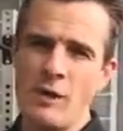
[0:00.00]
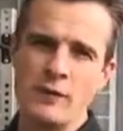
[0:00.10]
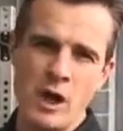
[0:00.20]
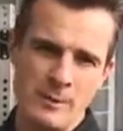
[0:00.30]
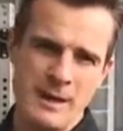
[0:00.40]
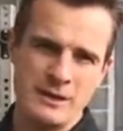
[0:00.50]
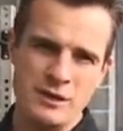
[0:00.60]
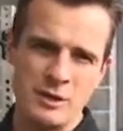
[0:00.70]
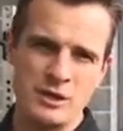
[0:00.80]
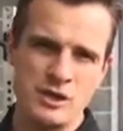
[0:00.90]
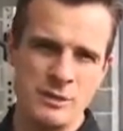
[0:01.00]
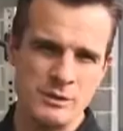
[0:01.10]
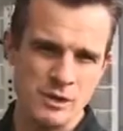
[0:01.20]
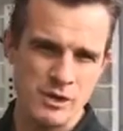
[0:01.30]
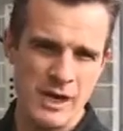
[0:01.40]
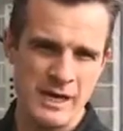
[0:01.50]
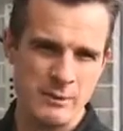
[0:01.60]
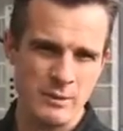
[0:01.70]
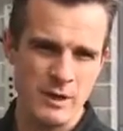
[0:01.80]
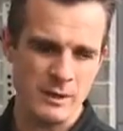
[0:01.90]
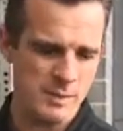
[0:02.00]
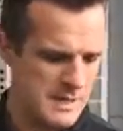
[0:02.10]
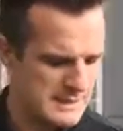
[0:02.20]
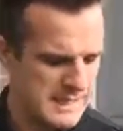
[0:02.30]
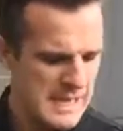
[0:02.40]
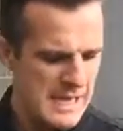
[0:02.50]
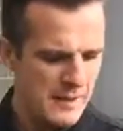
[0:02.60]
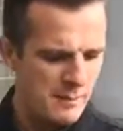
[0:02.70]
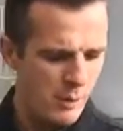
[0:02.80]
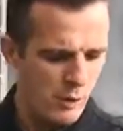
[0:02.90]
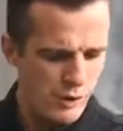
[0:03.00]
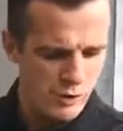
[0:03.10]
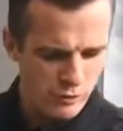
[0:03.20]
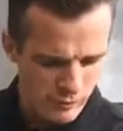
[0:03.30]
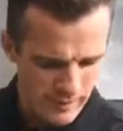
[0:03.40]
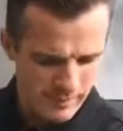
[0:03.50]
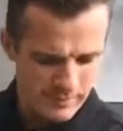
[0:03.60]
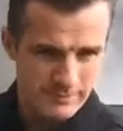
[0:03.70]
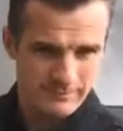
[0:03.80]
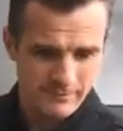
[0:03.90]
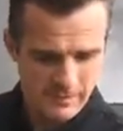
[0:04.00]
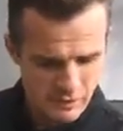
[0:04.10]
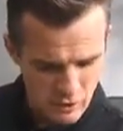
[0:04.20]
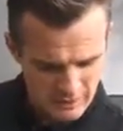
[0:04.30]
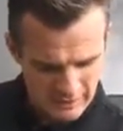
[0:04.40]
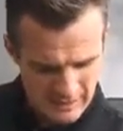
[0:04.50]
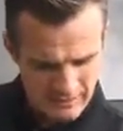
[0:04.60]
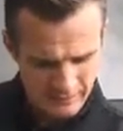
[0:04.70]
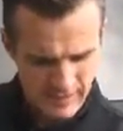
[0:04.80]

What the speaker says: of going back to doing gym and training work, because the more you grip using these